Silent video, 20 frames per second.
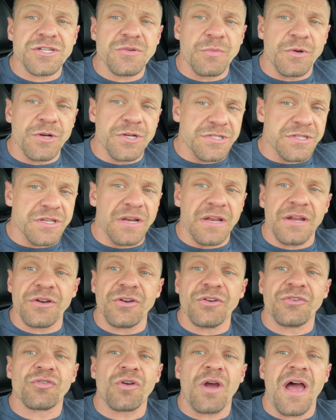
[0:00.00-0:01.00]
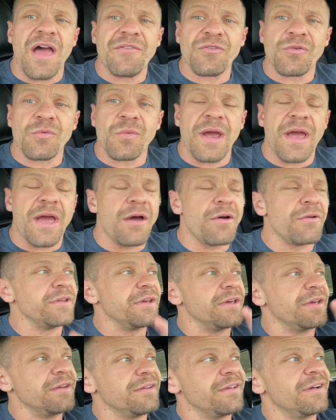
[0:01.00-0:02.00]
We're just going to let her drive around
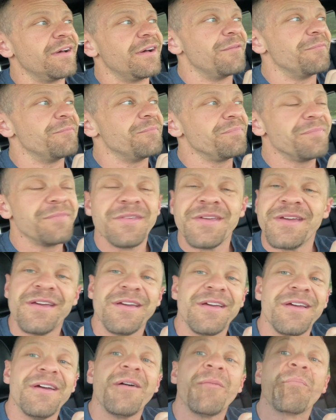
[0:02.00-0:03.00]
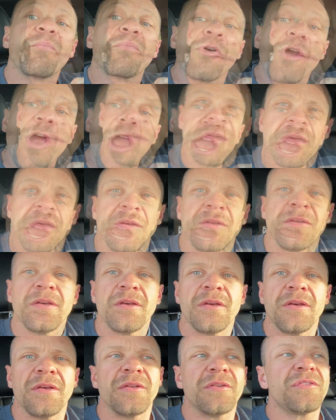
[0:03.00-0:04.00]
and um, pray.
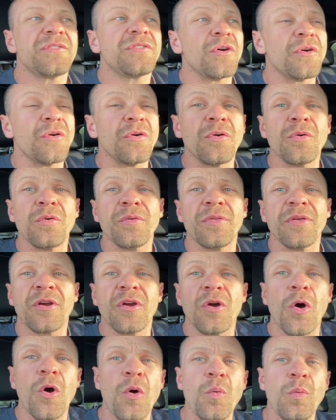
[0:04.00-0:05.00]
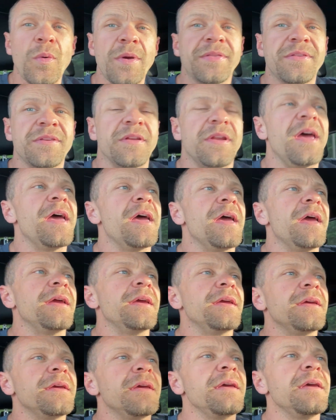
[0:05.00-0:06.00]
So the goal with
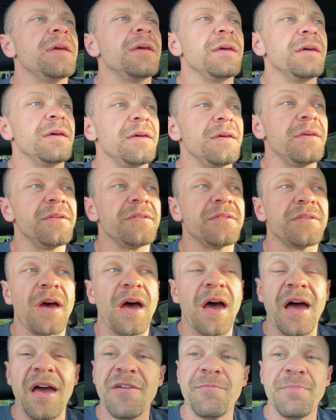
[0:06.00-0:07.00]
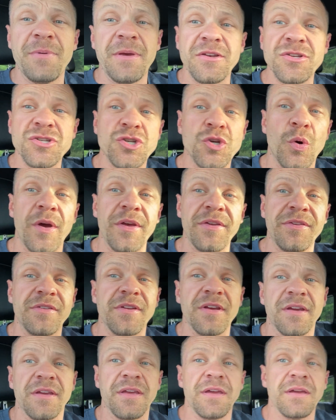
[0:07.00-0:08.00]
today is I've been
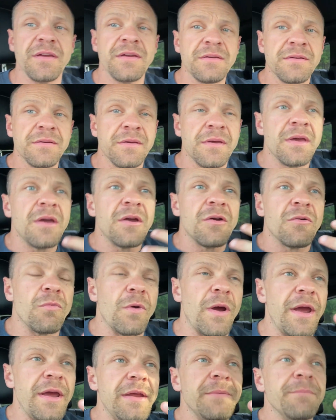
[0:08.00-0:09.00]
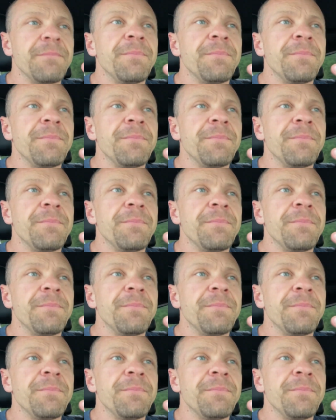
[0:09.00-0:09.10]
joysticking, right?